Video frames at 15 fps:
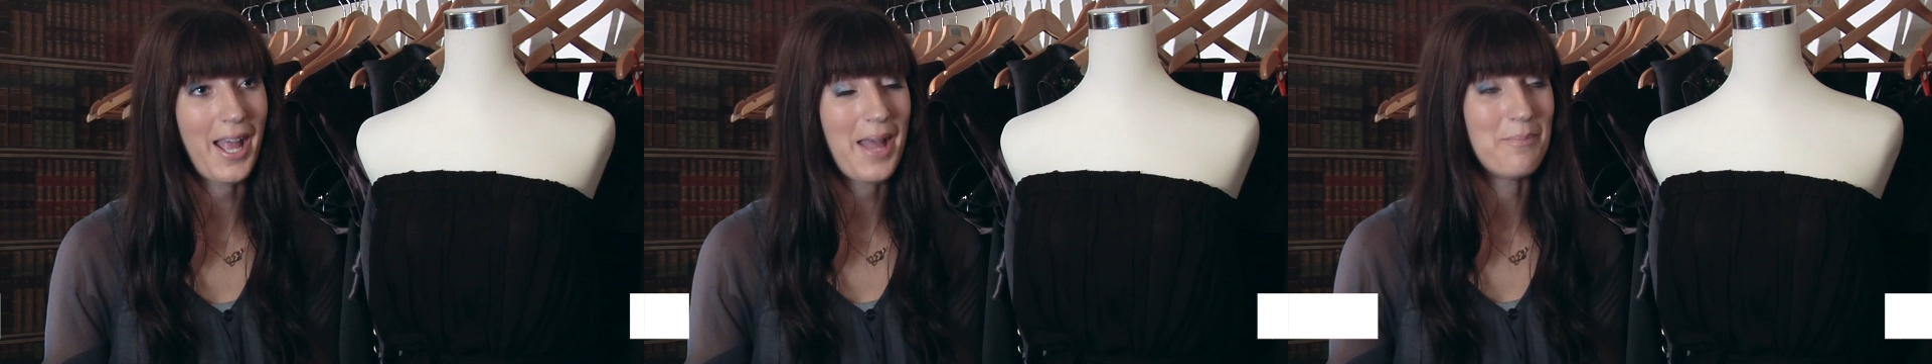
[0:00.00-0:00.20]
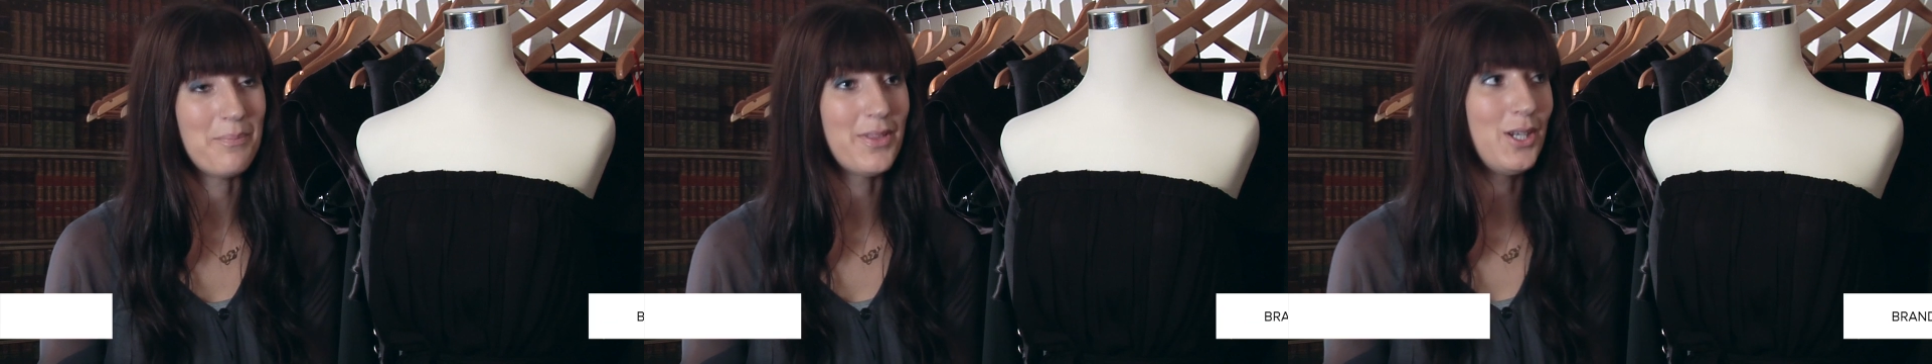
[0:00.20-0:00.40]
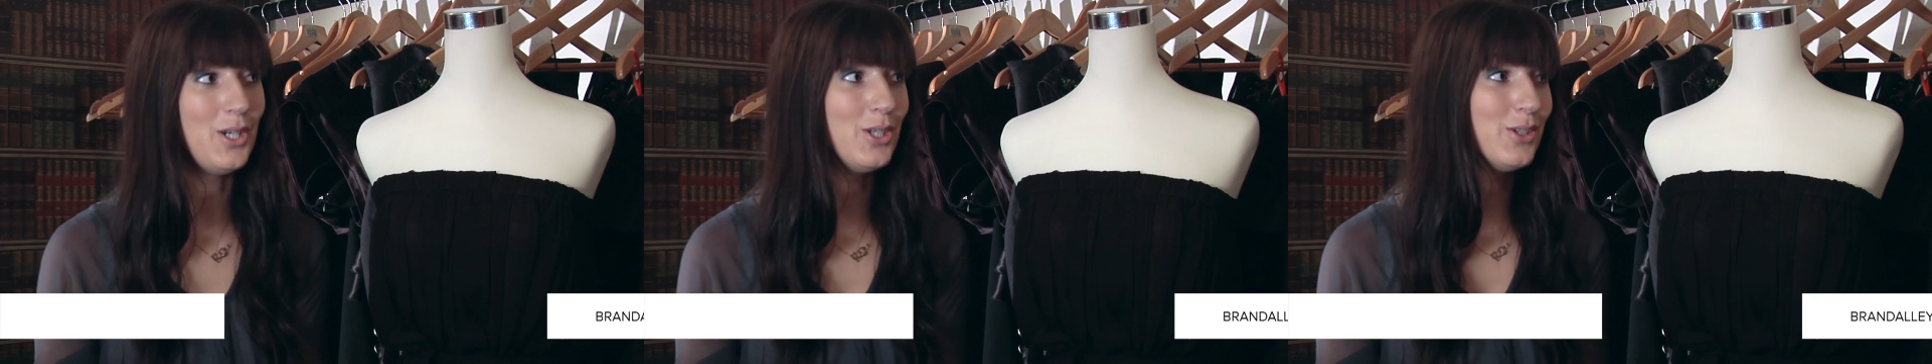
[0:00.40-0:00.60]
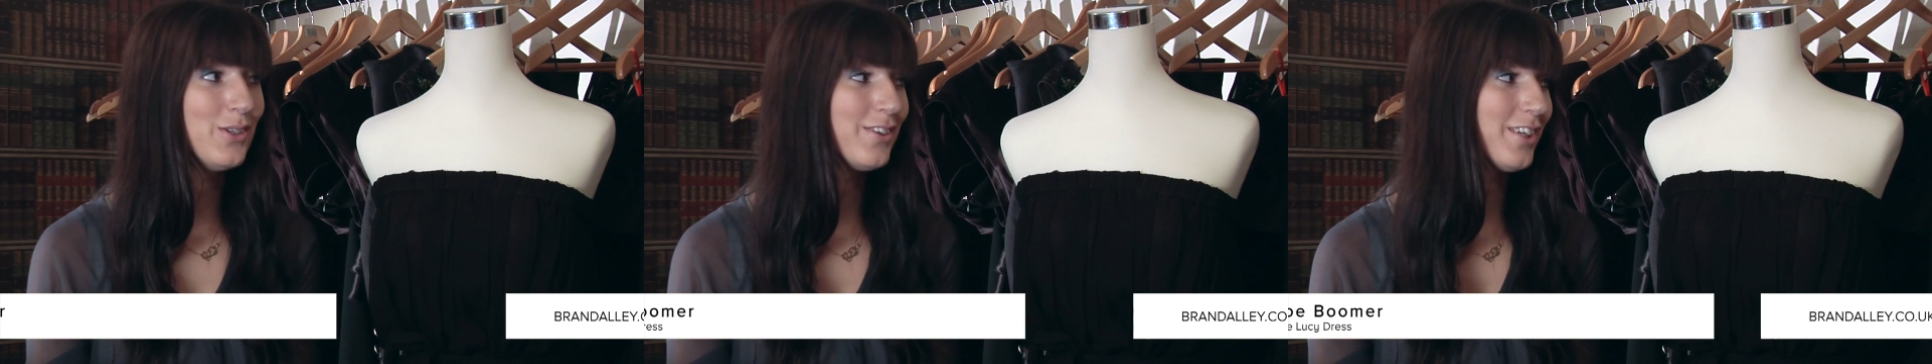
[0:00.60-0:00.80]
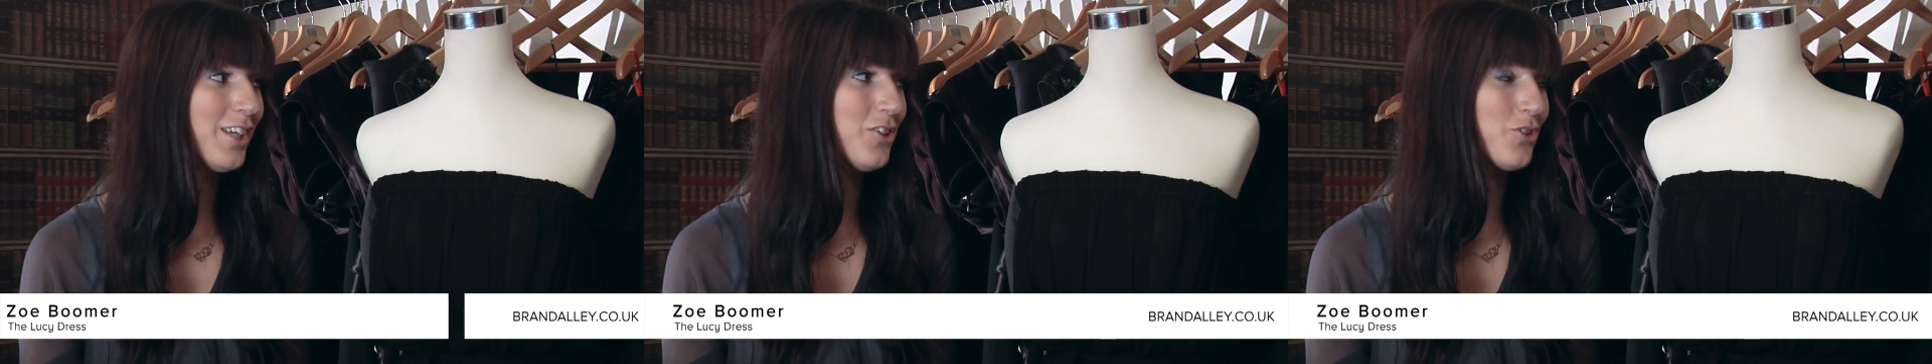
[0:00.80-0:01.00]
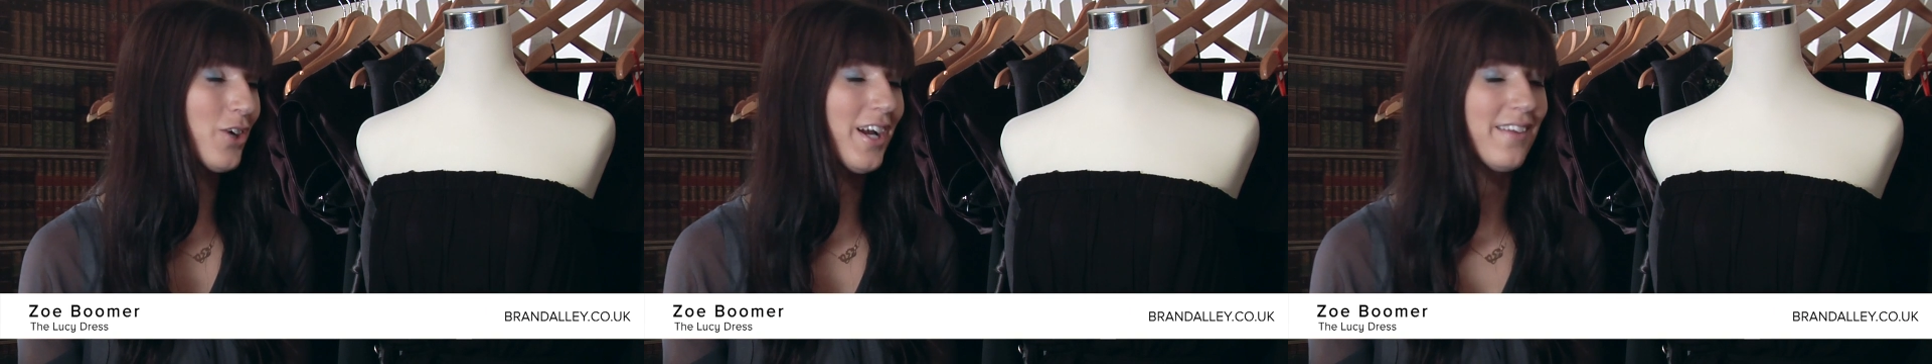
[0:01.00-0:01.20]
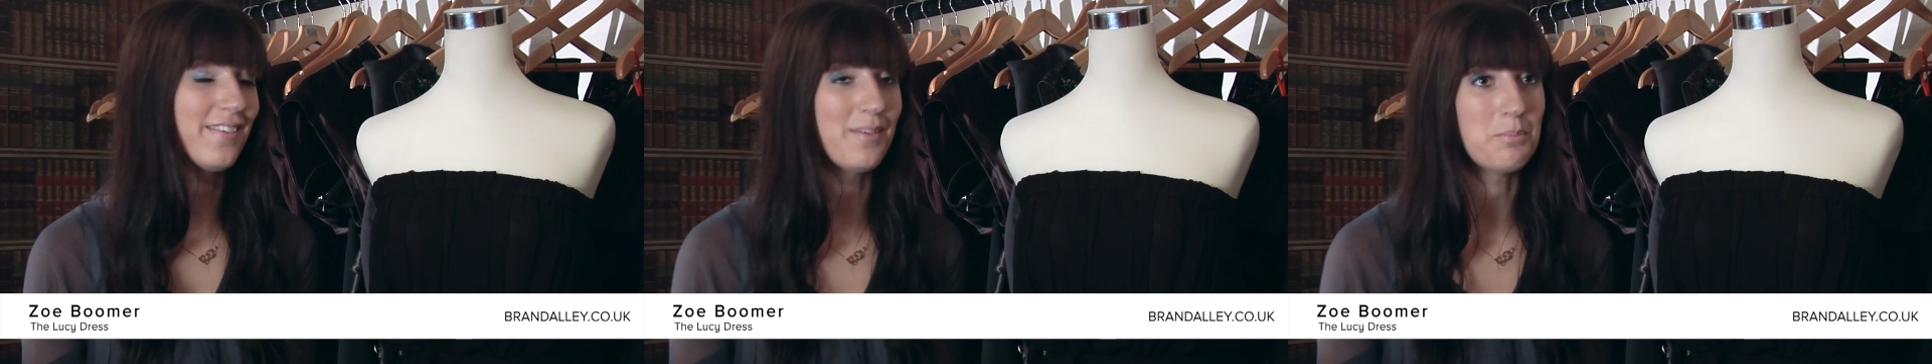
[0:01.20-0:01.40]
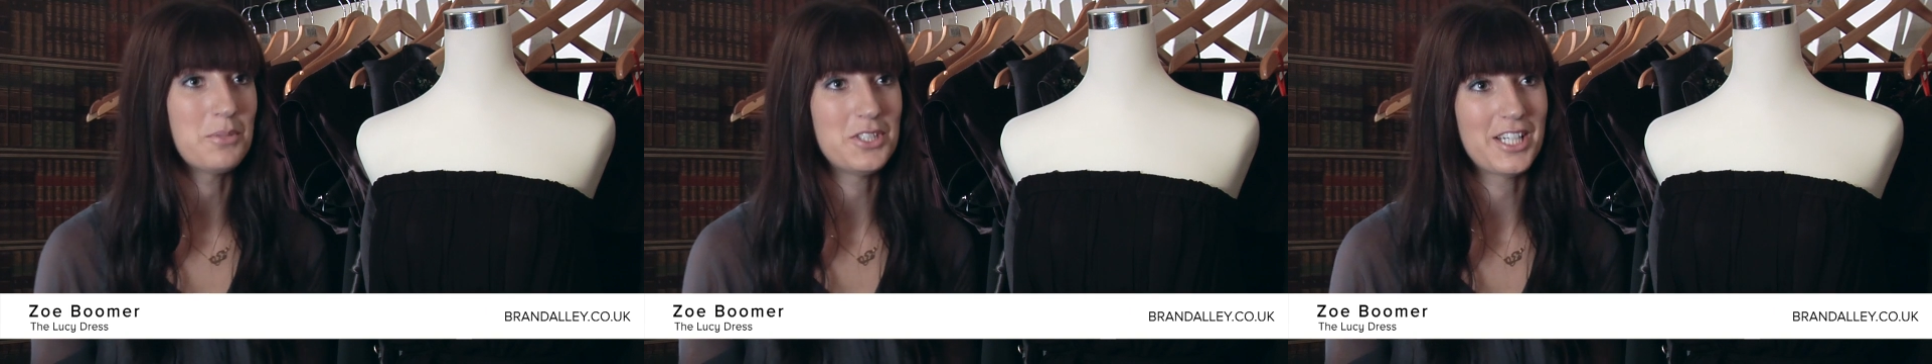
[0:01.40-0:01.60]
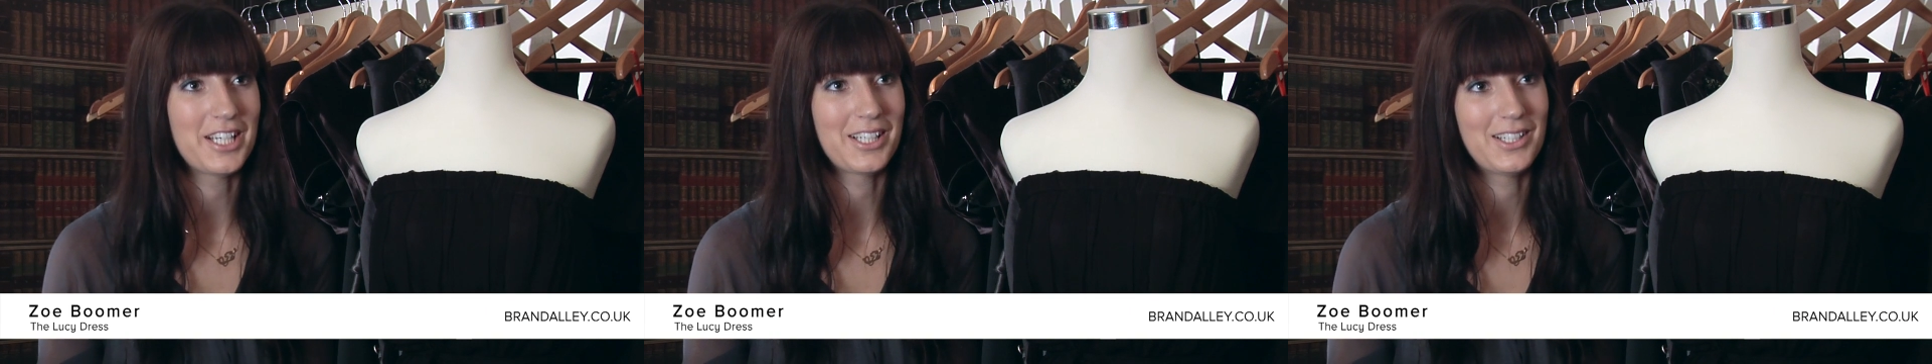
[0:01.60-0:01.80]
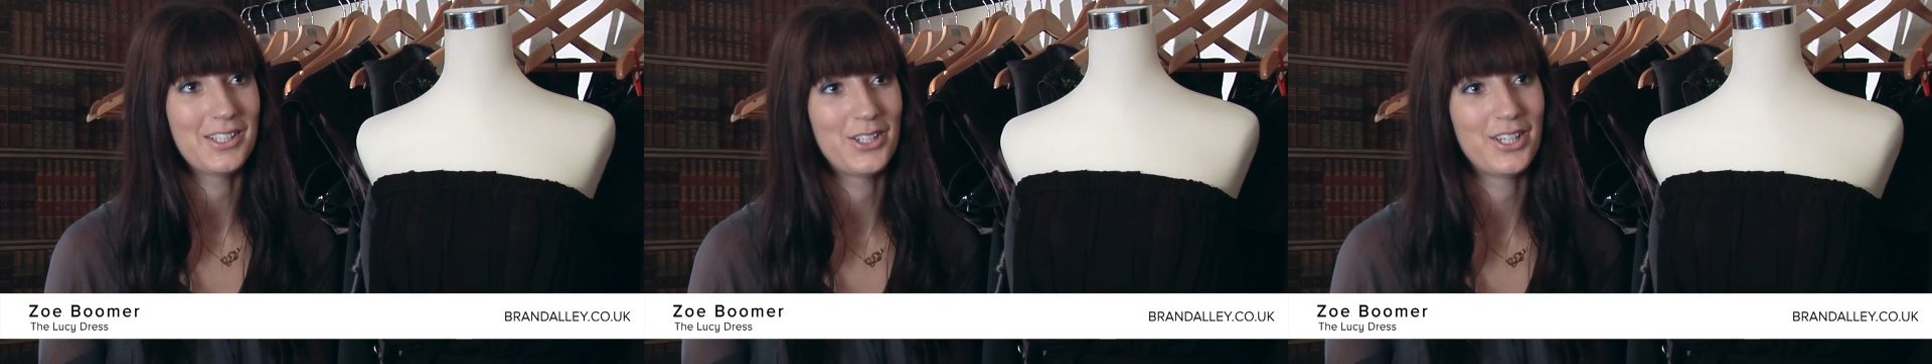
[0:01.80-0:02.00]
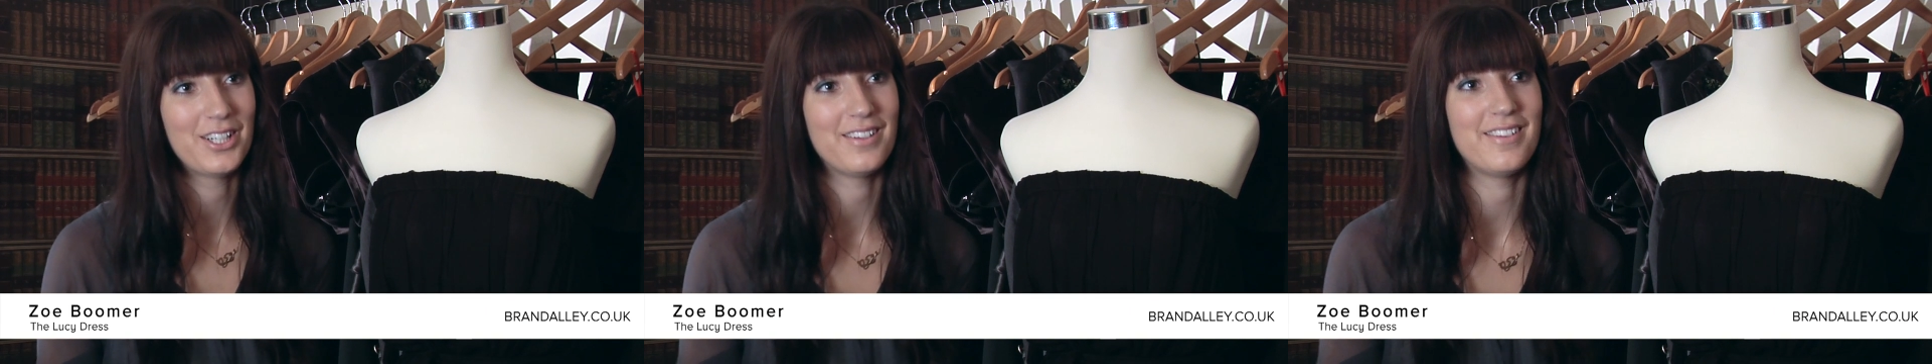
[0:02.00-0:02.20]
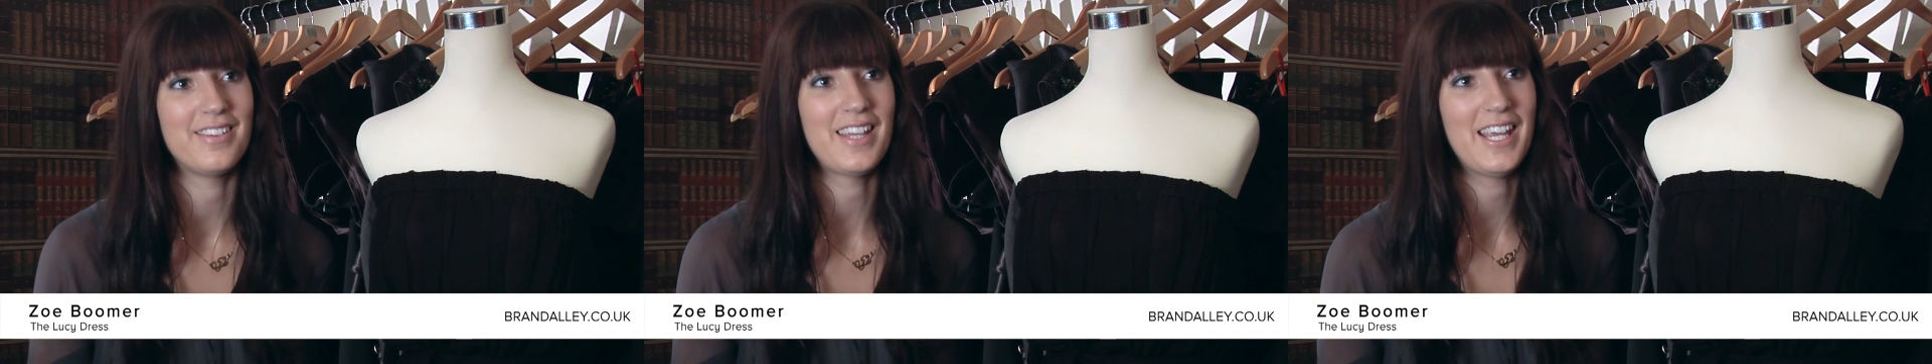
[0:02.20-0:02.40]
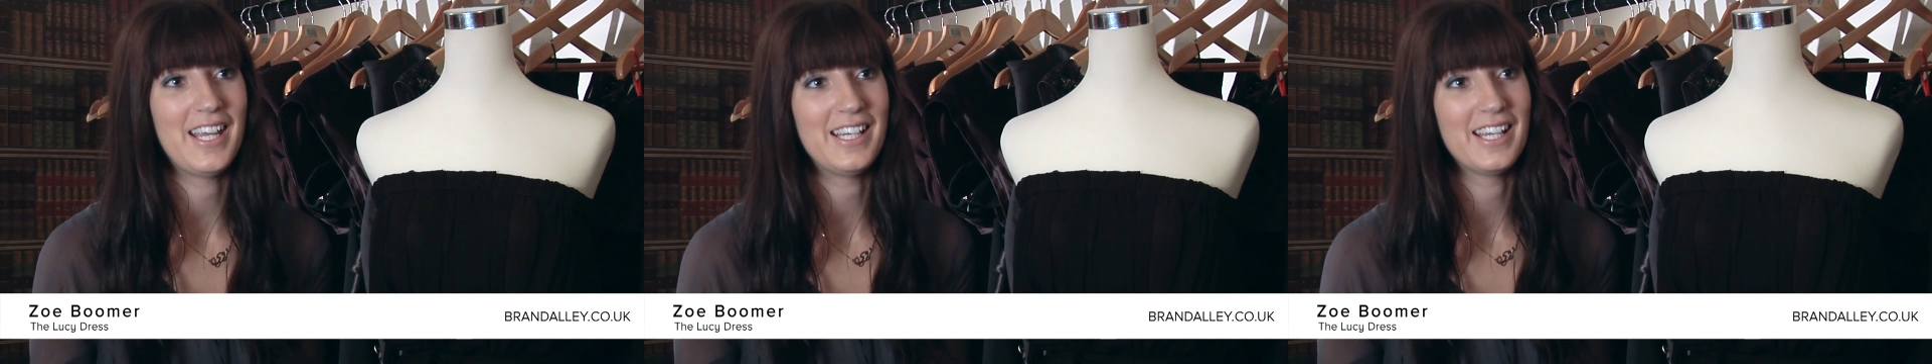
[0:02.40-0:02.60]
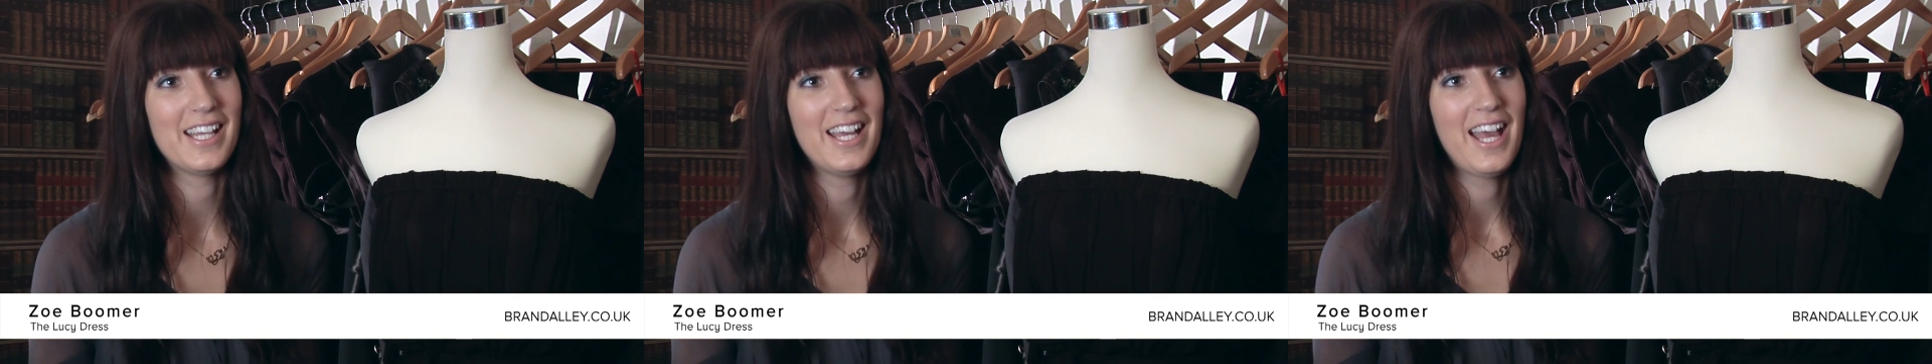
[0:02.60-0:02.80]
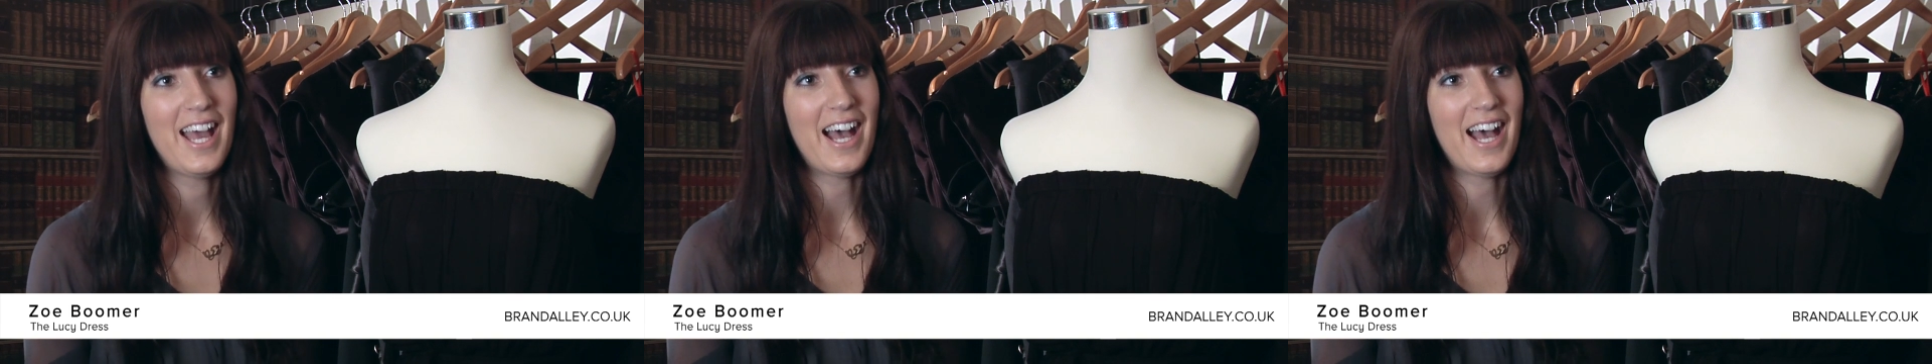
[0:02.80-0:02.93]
Um, the Lucy dress in particular is seen